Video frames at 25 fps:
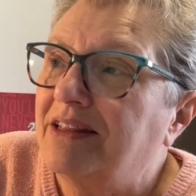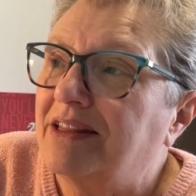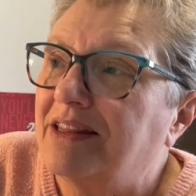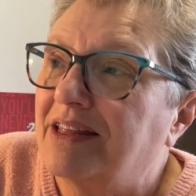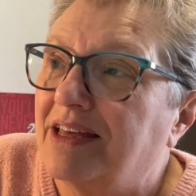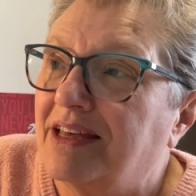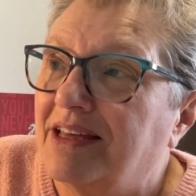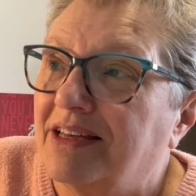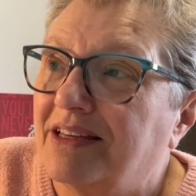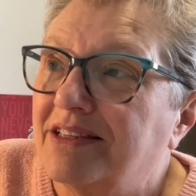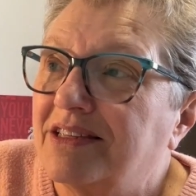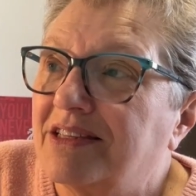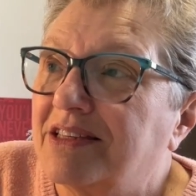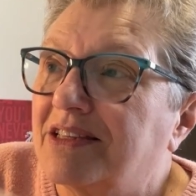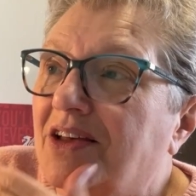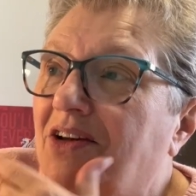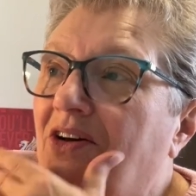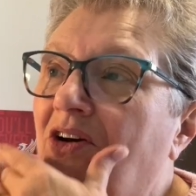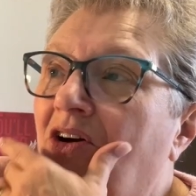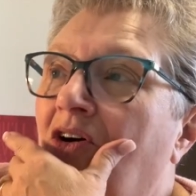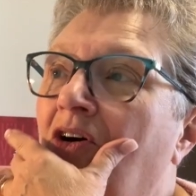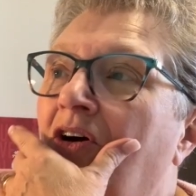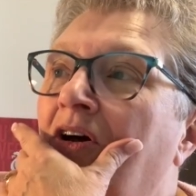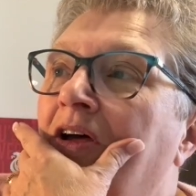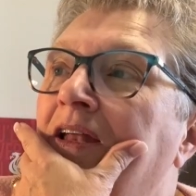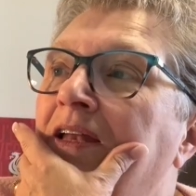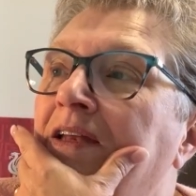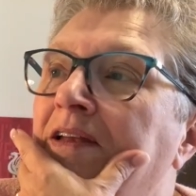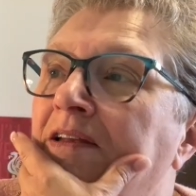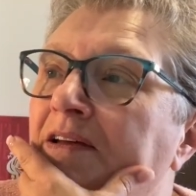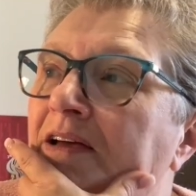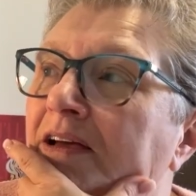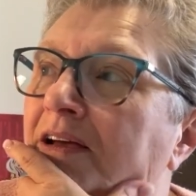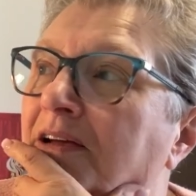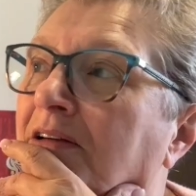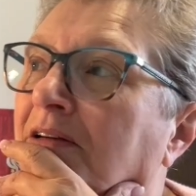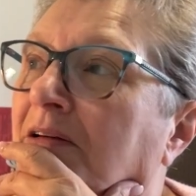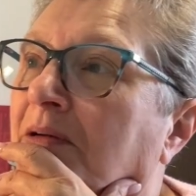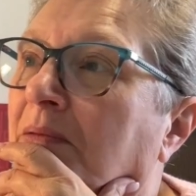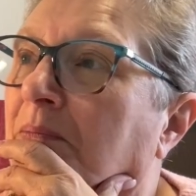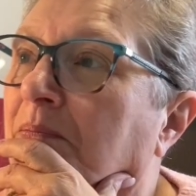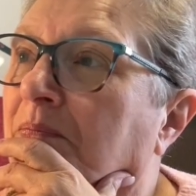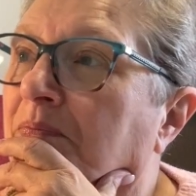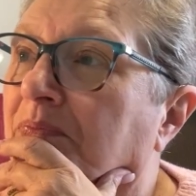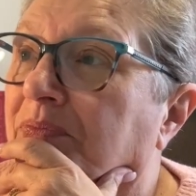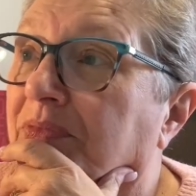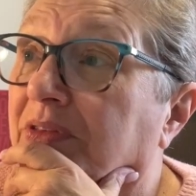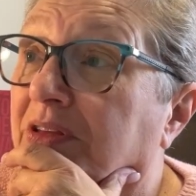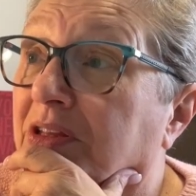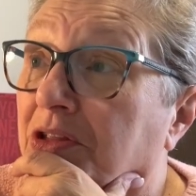this on
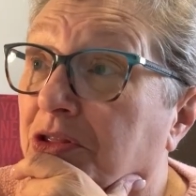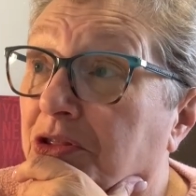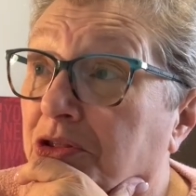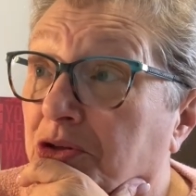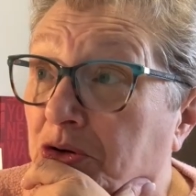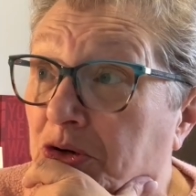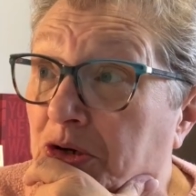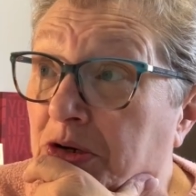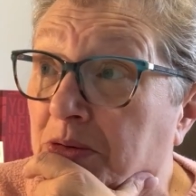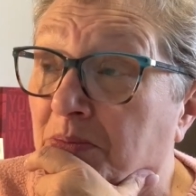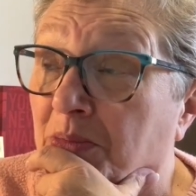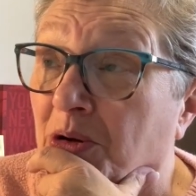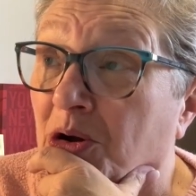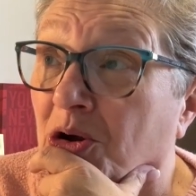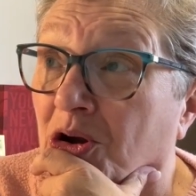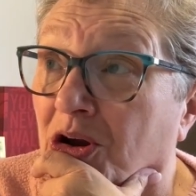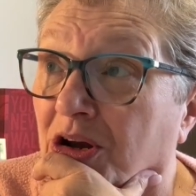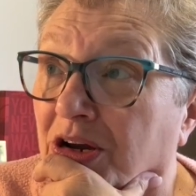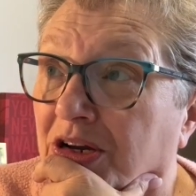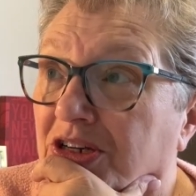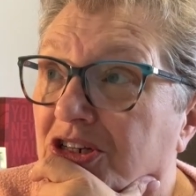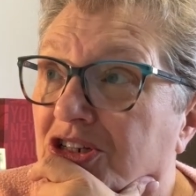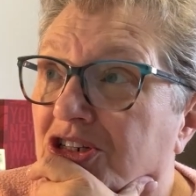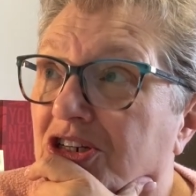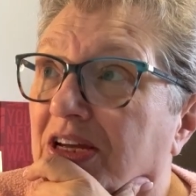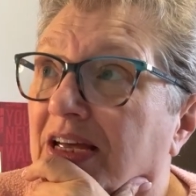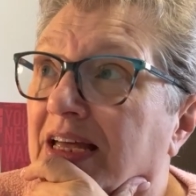the 3rd of March.